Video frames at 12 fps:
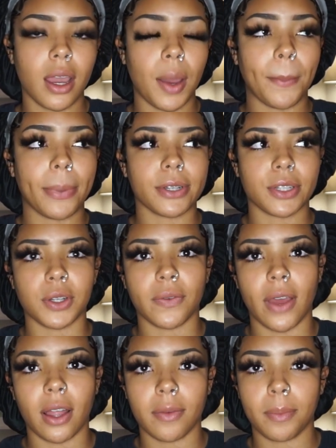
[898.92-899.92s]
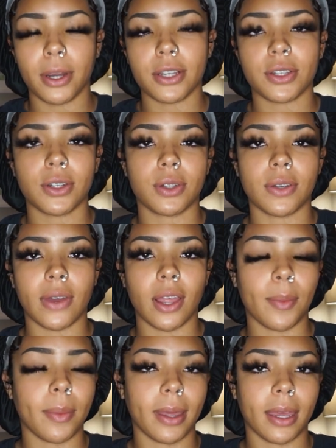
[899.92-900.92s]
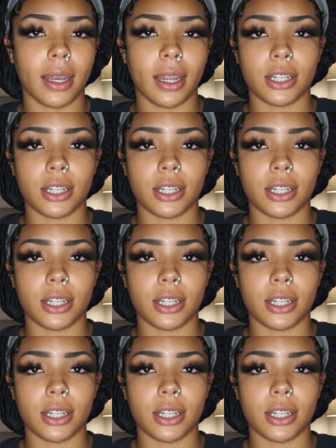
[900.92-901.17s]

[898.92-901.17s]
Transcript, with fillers: personal personal development and